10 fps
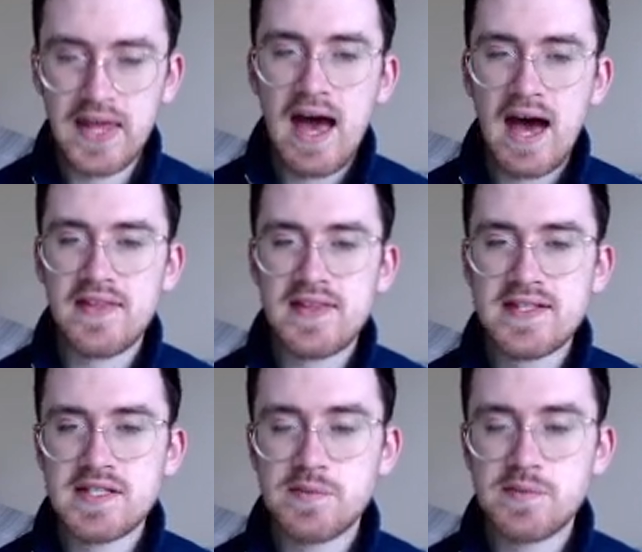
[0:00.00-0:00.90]
And this
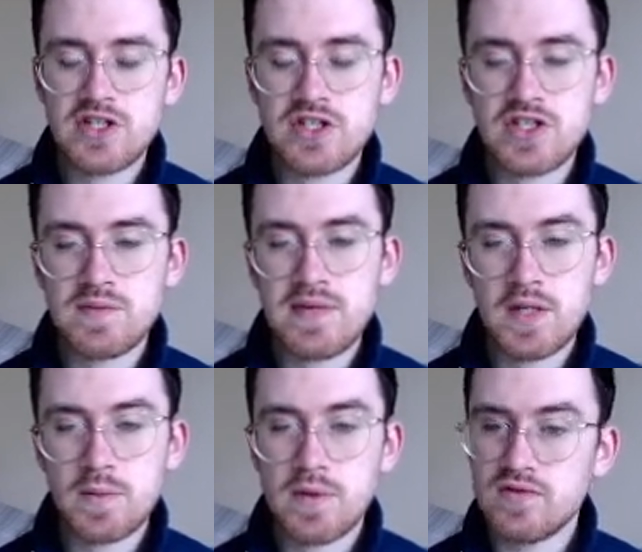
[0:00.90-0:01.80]
expression is made up
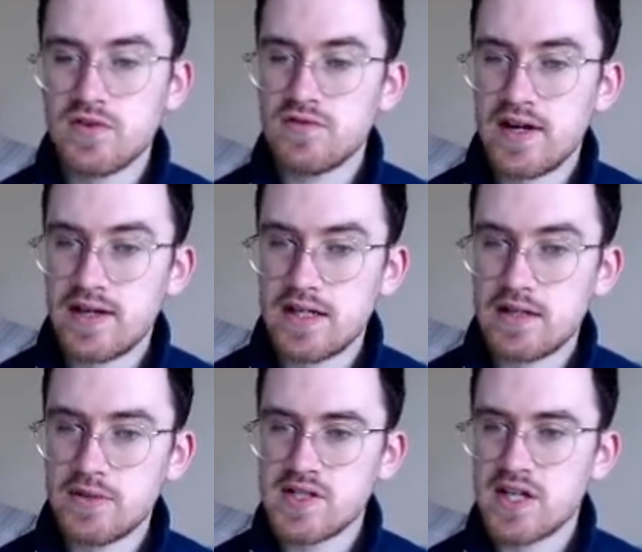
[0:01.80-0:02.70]
of your
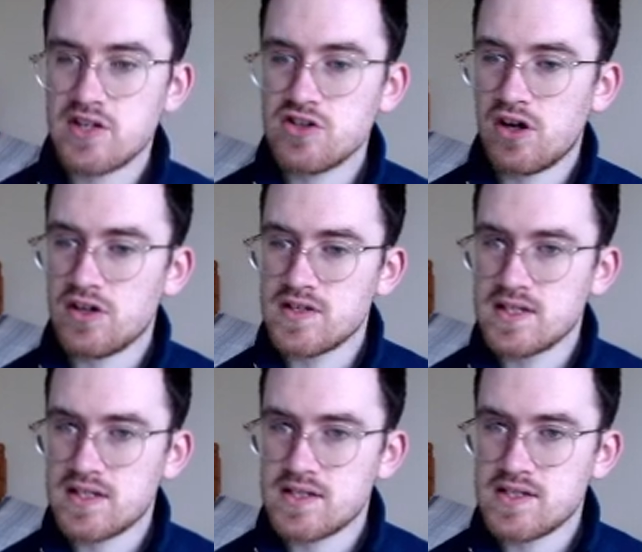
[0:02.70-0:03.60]
variables and your
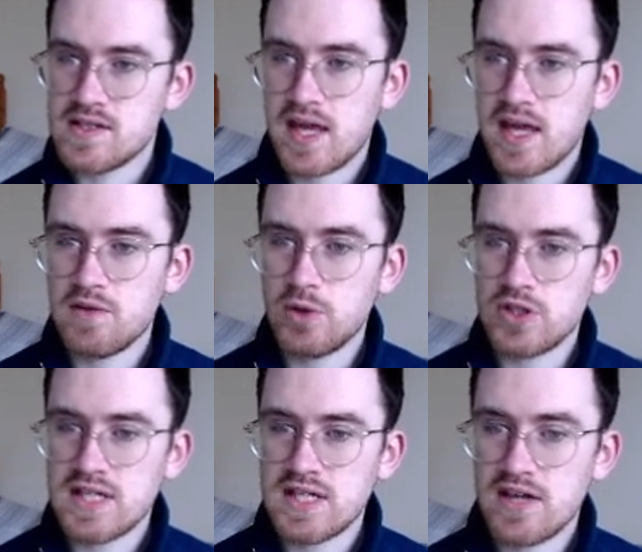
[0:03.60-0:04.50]
constants and kind of put
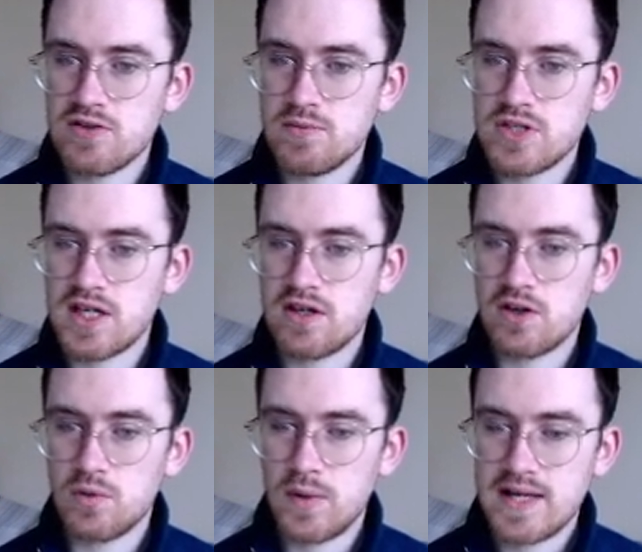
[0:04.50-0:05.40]
together in particular
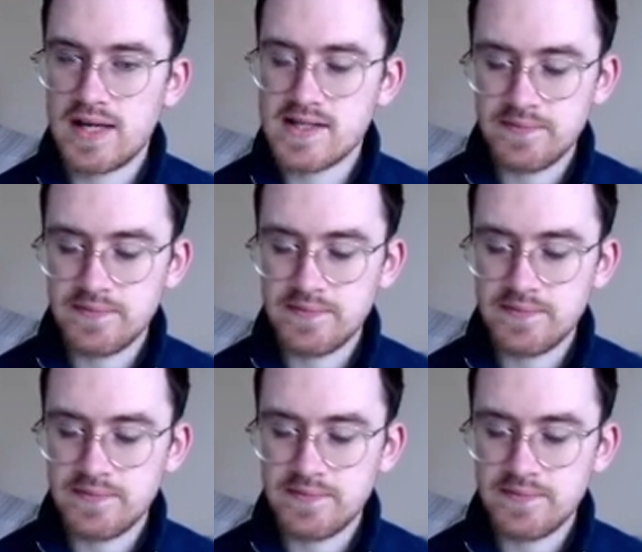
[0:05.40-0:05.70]
ways.